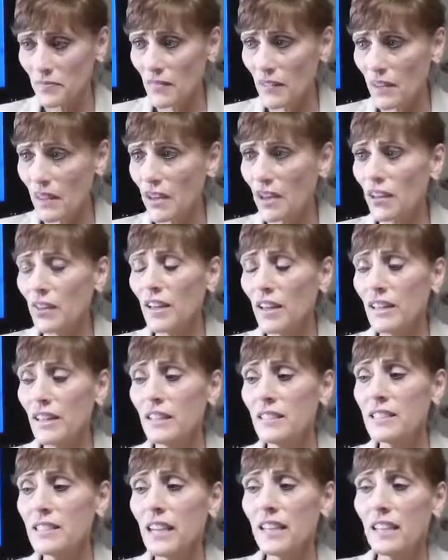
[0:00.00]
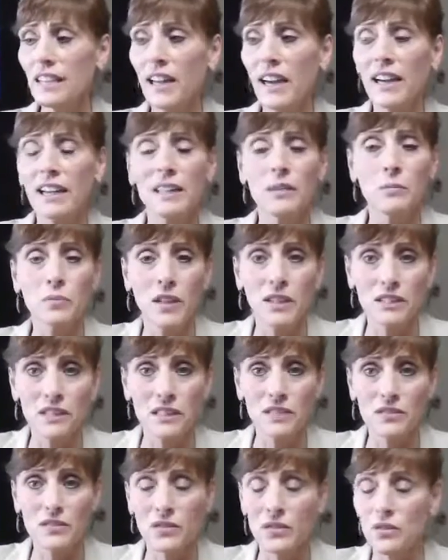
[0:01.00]
all right, a diet high in
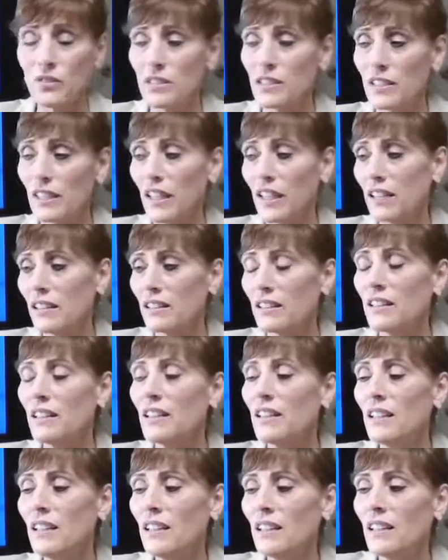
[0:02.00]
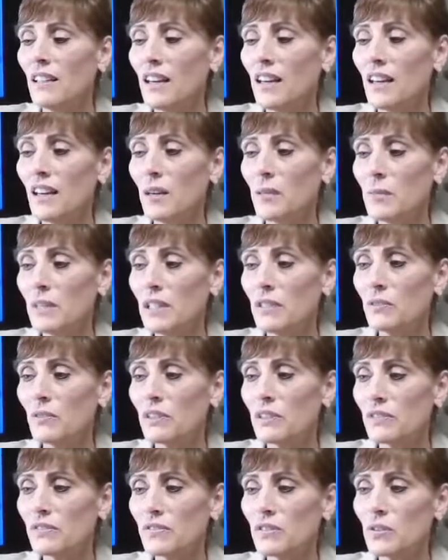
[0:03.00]
processed foods again. Um, eat
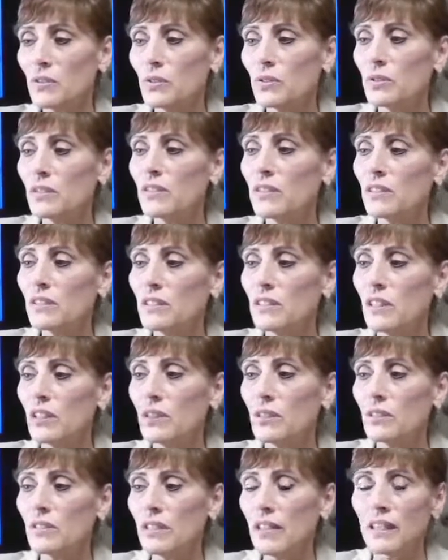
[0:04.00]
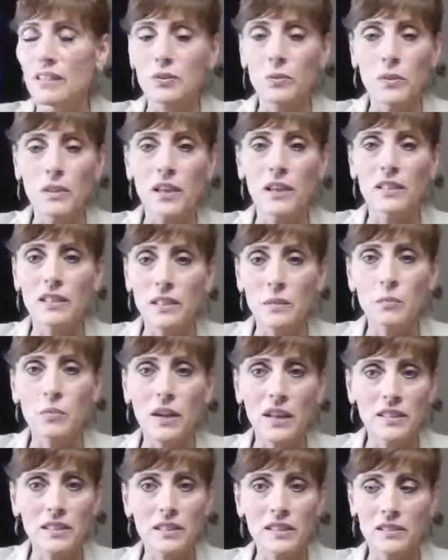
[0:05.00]
real food. You know, yes, we all eat
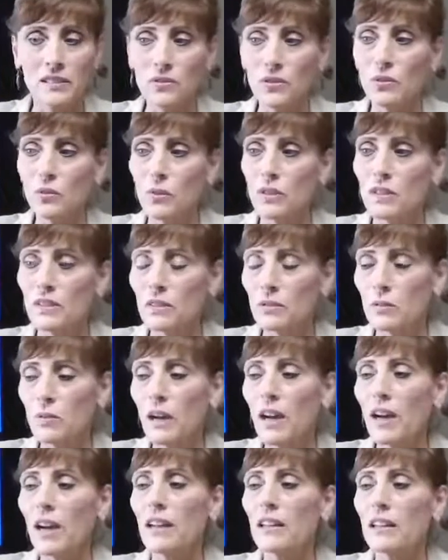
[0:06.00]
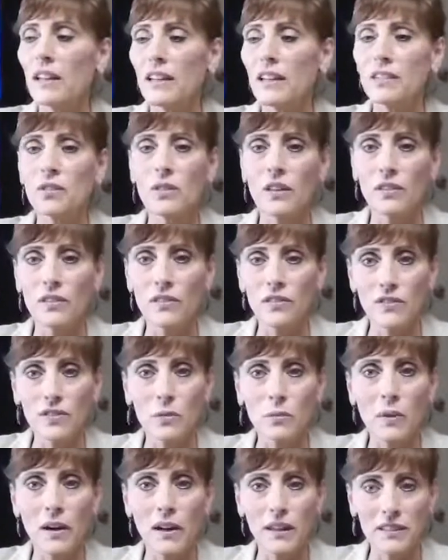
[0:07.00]
processed food once in a while. I do have a few
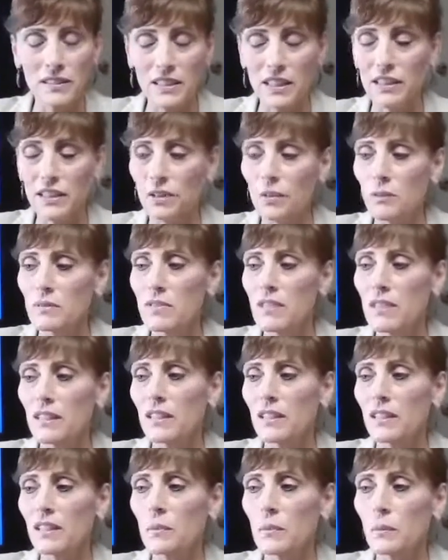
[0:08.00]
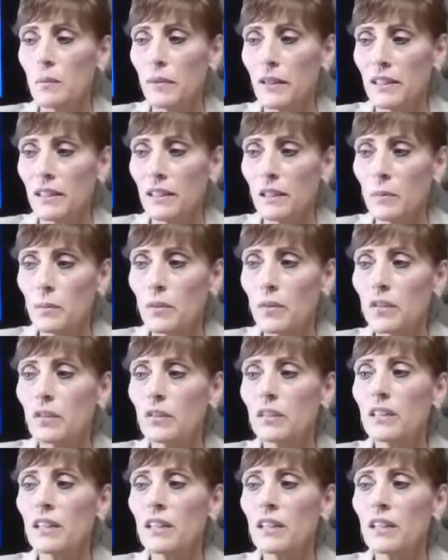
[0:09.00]
boxed items that I keep in my cupboard.